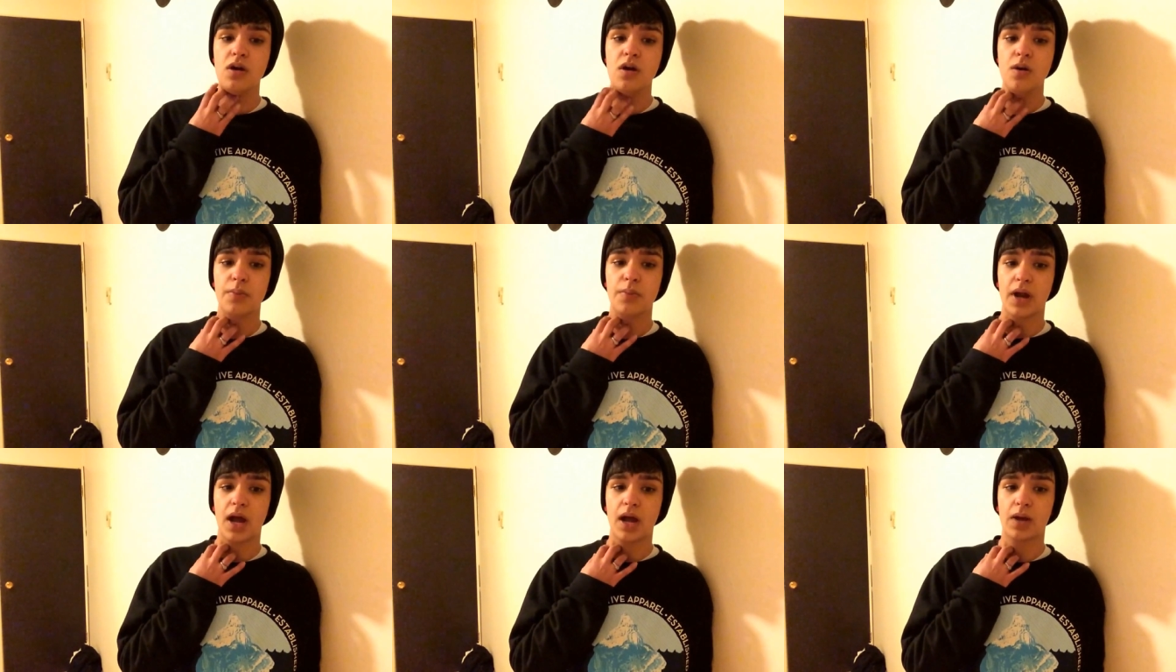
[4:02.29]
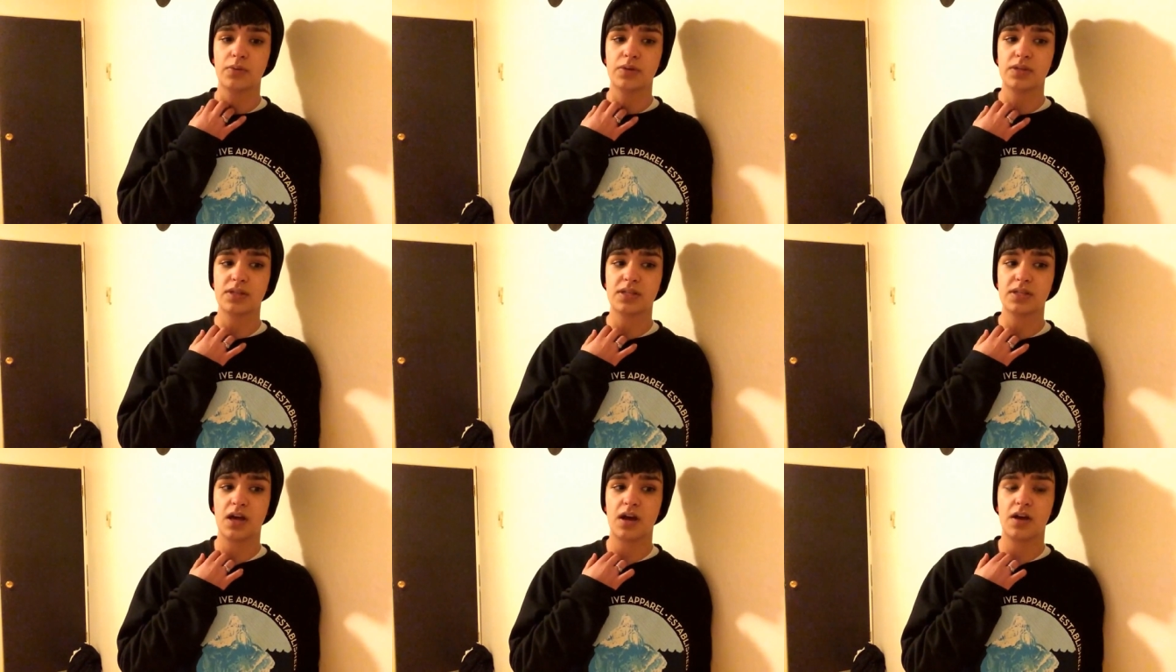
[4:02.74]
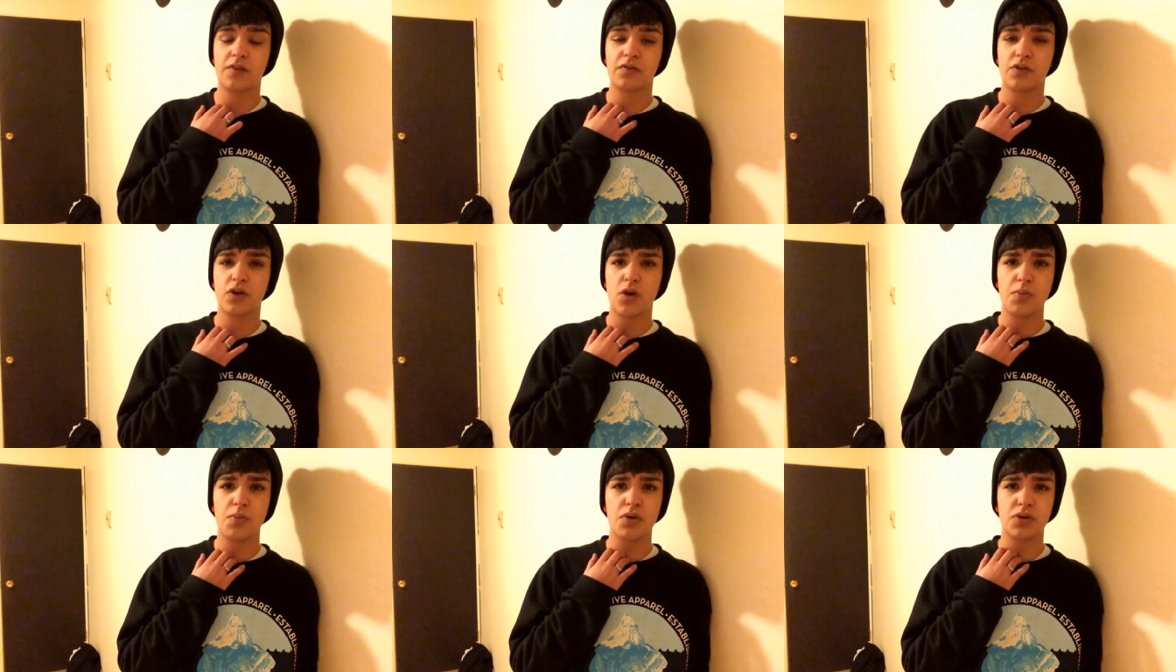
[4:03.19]
But I was, uh,
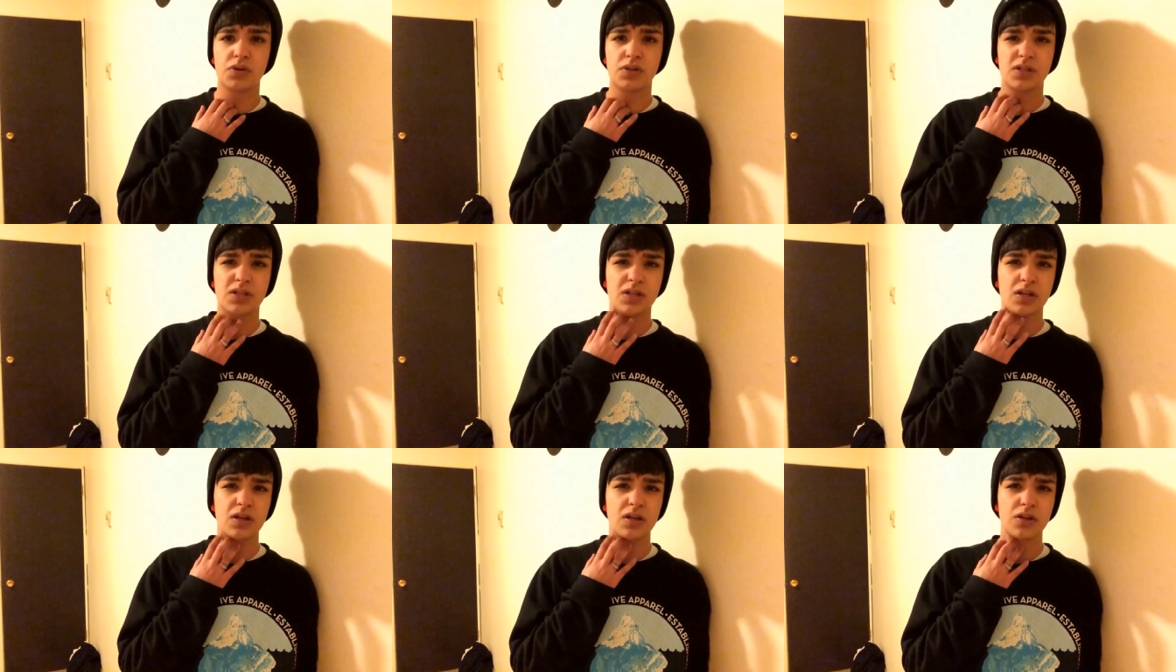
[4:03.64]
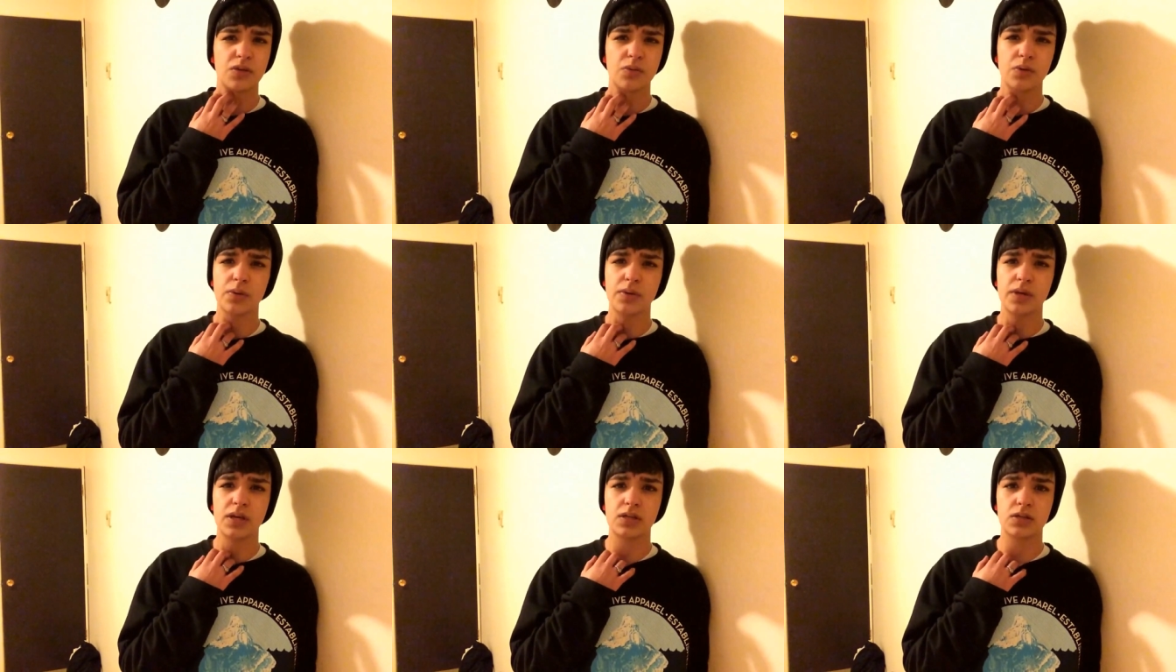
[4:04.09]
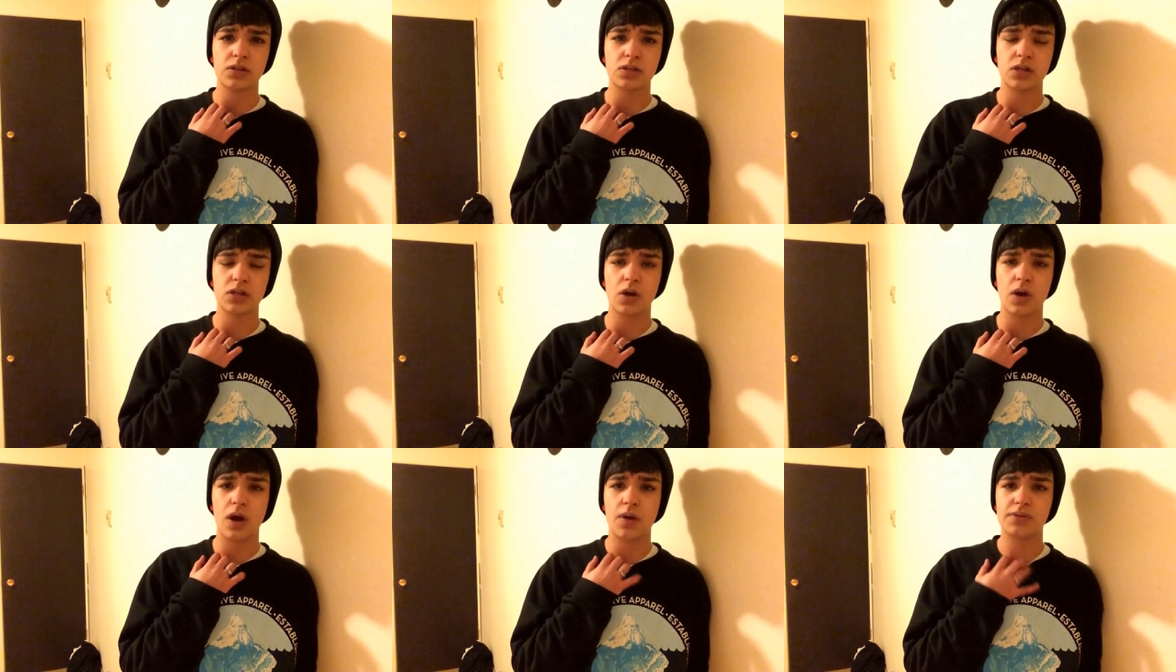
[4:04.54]
for almost three weeks or so,
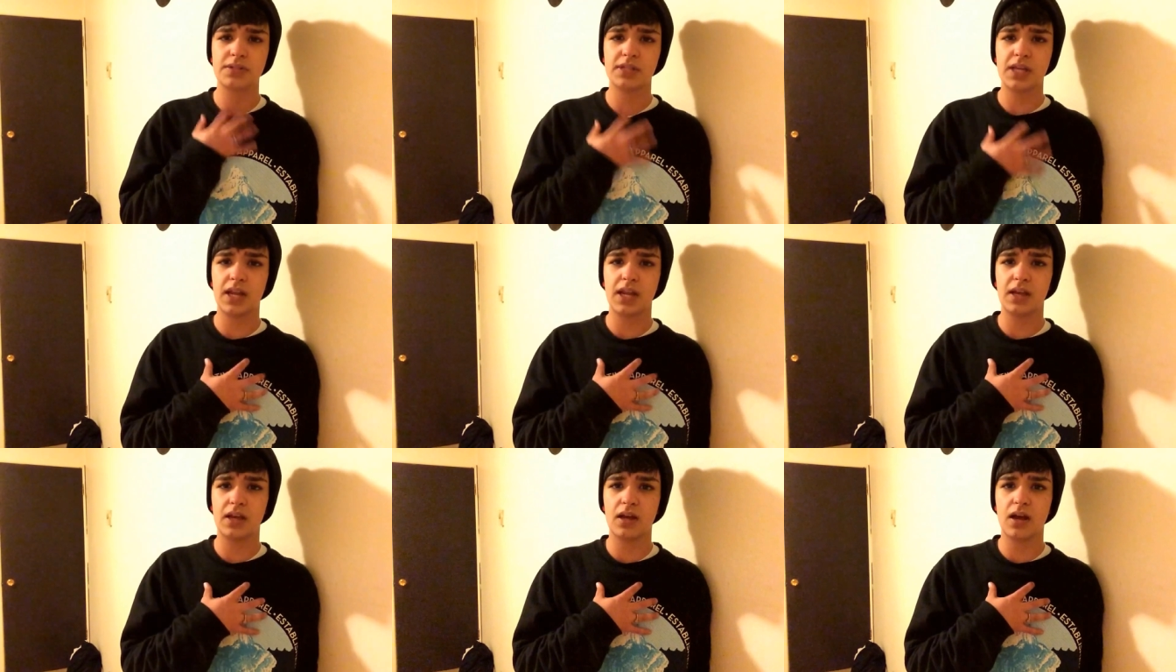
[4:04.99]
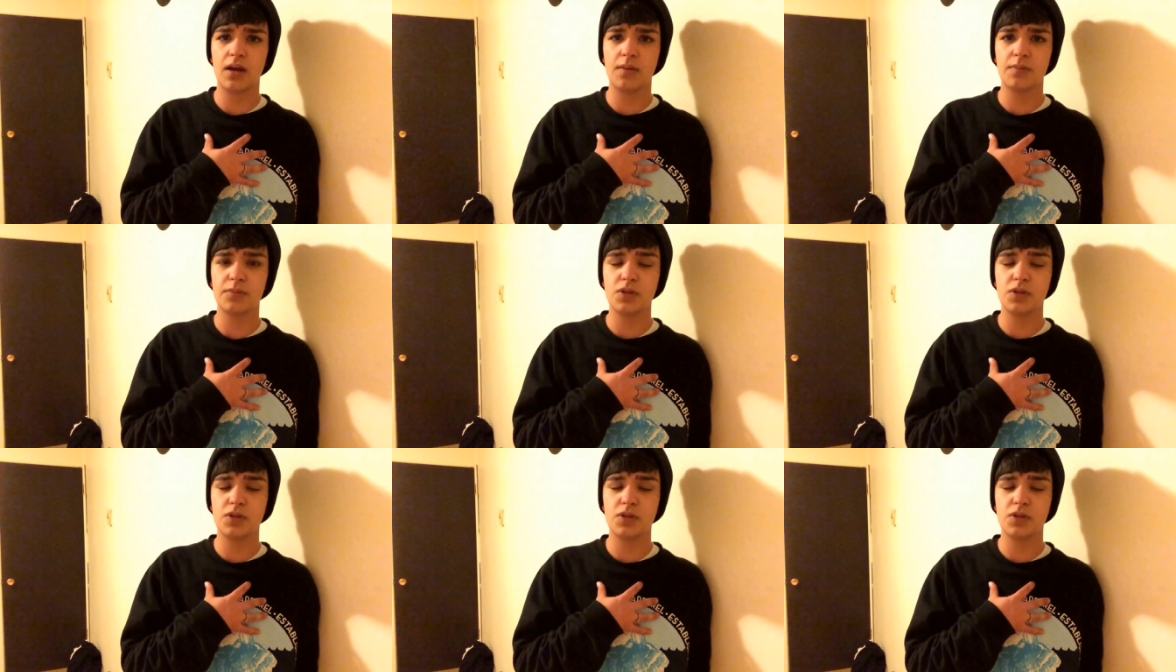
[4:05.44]
I was getting um,